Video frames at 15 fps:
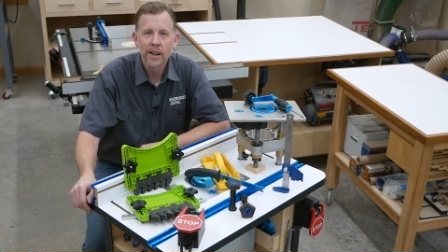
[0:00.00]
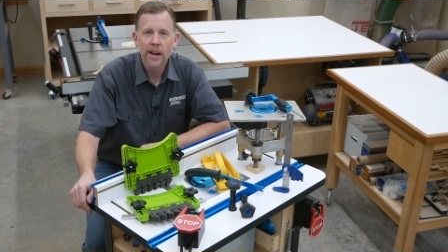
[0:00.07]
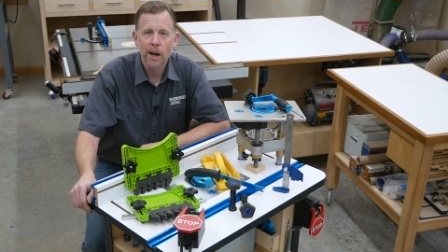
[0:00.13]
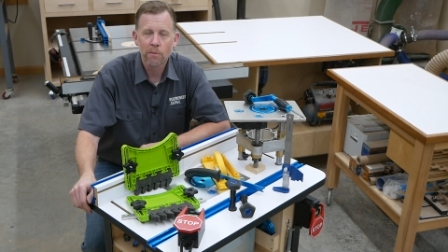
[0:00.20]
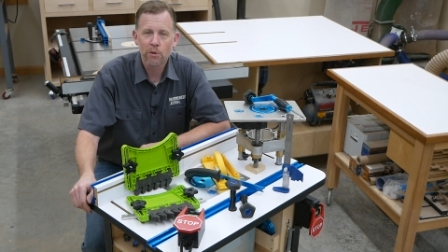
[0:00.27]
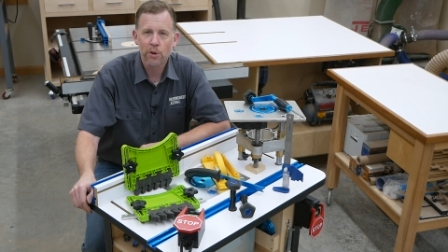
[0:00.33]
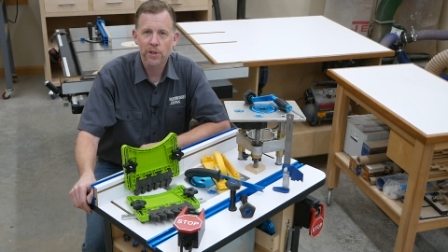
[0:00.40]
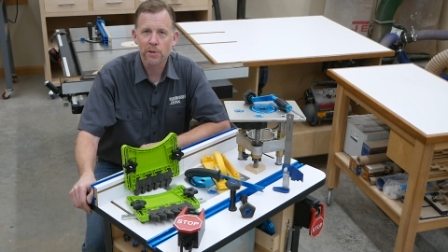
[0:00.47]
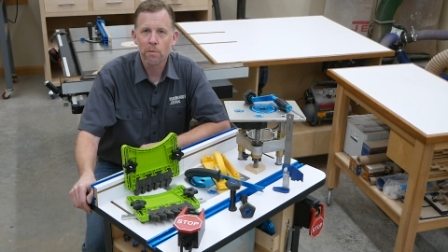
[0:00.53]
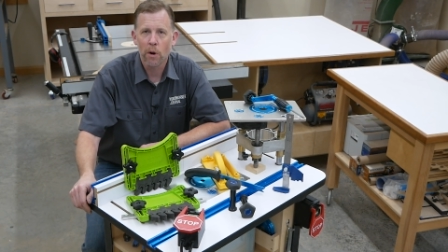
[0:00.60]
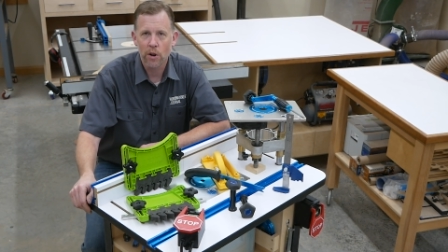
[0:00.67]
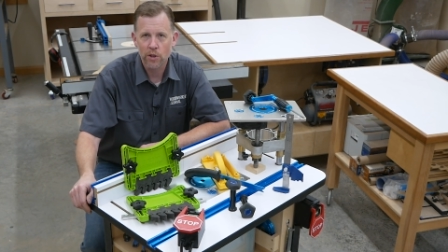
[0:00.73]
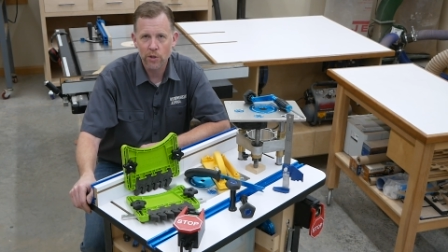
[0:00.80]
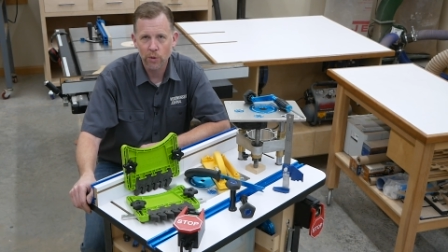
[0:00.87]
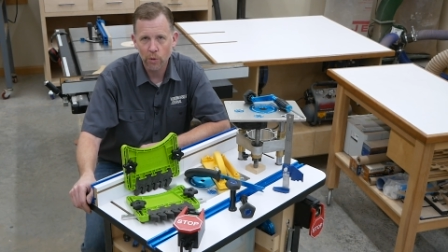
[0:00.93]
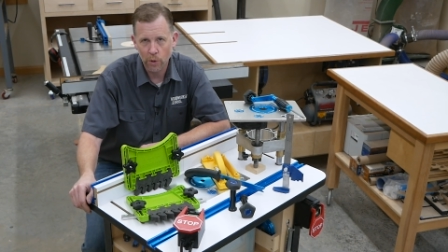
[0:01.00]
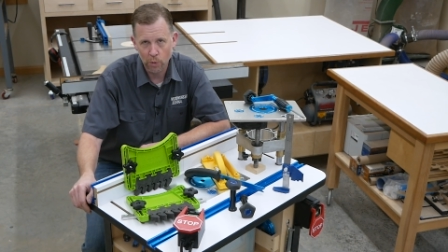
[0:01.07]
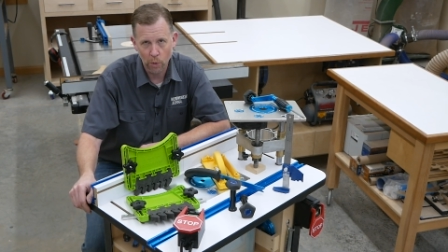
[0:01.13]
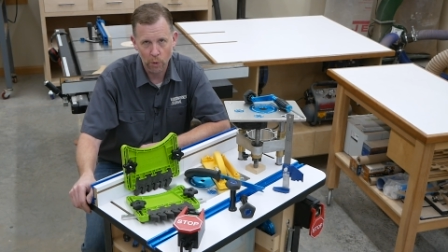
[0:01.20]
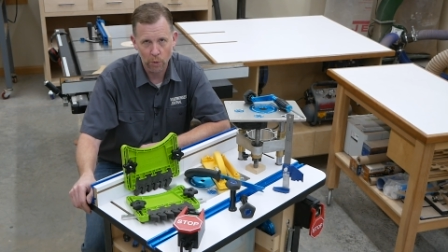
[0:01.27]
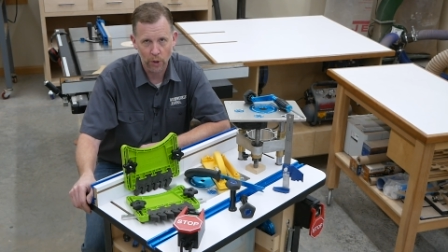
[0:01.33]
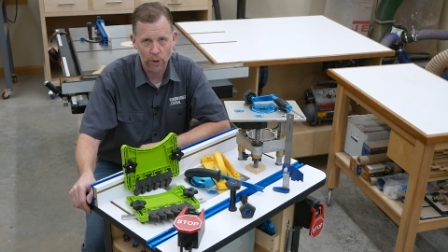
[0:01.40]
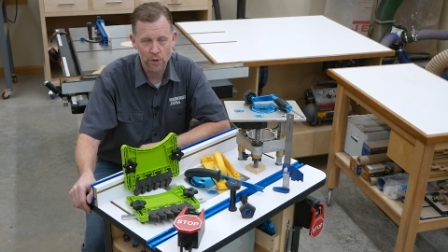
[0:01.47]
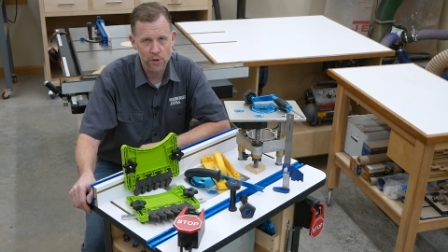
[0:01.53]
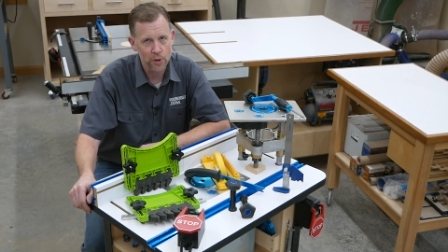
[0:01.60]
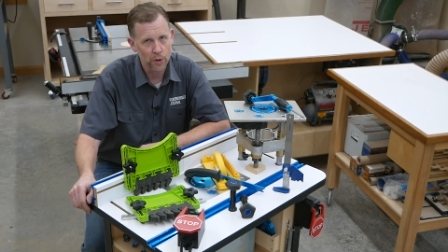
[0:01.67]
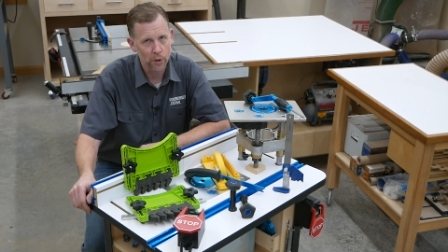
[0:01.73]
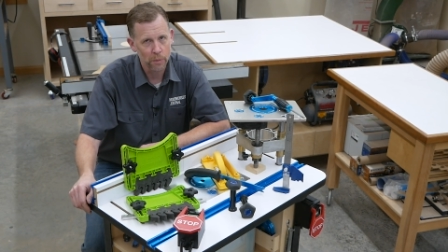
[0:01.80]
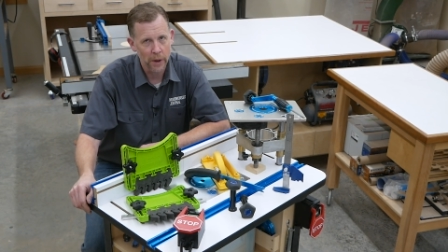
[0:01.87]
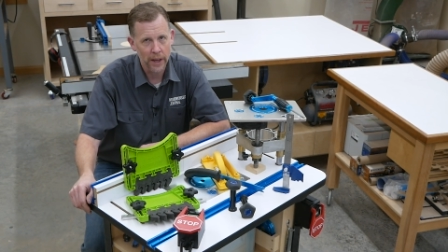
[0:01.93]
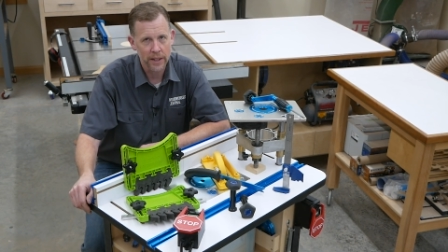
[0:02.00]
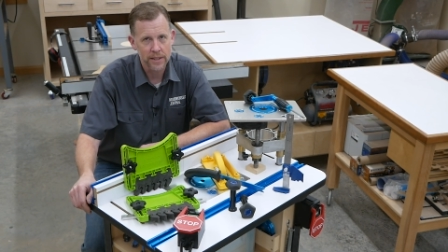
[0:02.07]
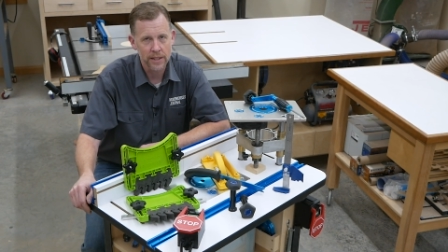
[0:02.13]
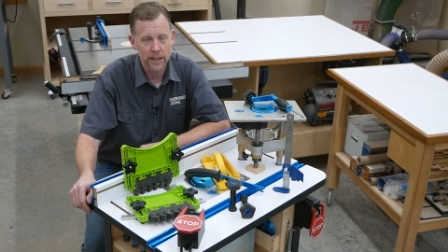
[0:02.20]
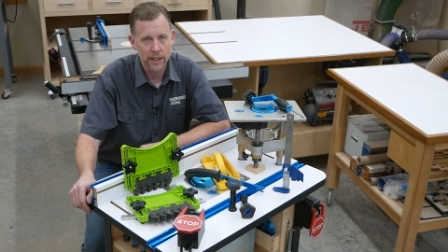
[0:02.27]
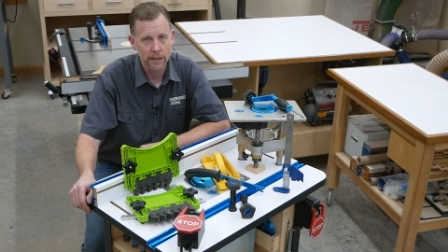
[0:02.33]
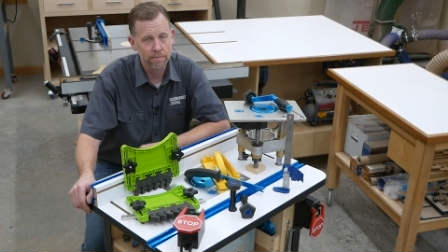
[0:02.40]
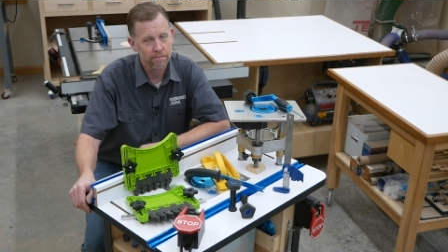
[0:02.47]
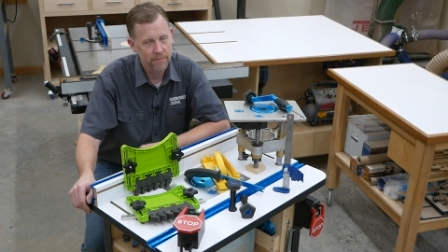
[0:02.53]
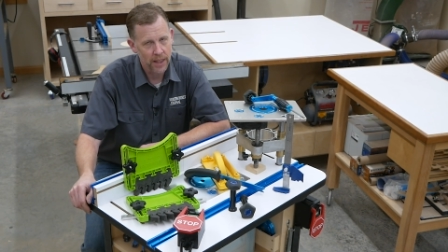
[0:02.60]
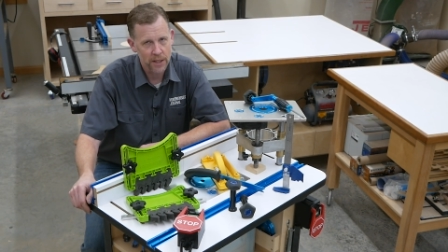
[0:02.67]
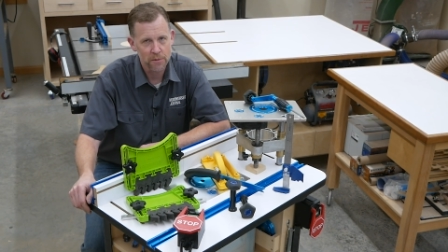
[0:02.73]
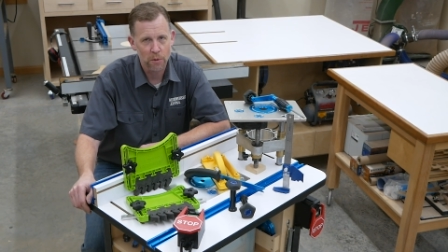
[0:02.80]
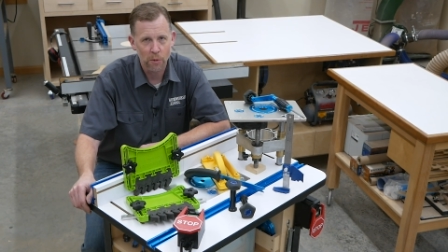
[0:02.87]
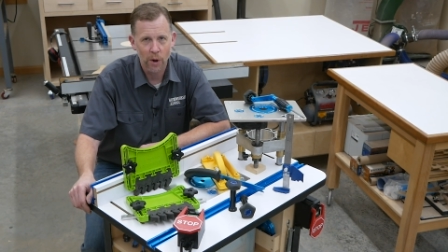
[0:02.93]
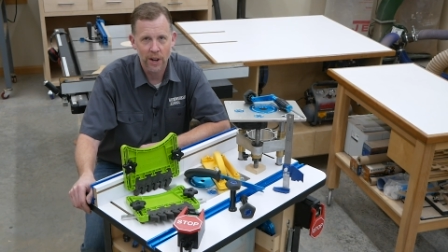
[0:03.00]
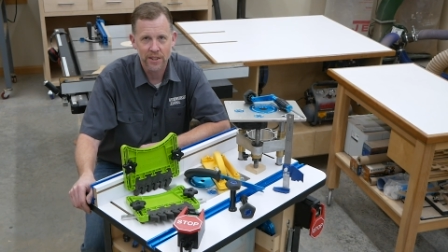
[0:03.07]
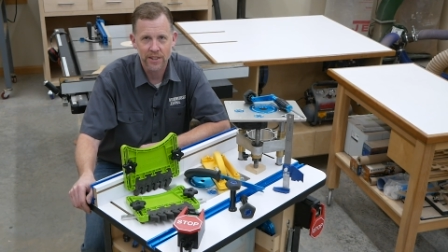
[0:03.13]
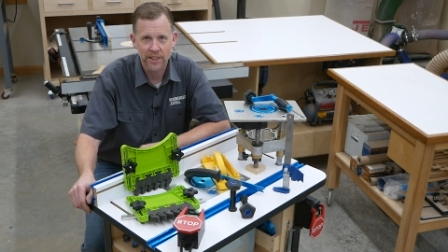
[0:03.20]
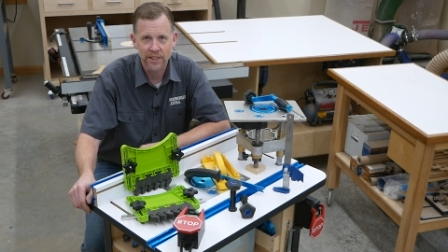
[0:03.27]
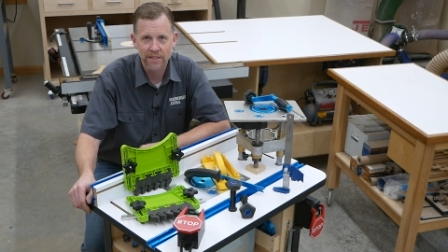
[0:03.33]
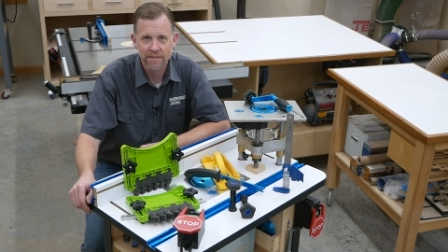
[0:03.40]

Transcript: I'm Chris Marshall with Woodworkers Journal magazine, and thanks for watching.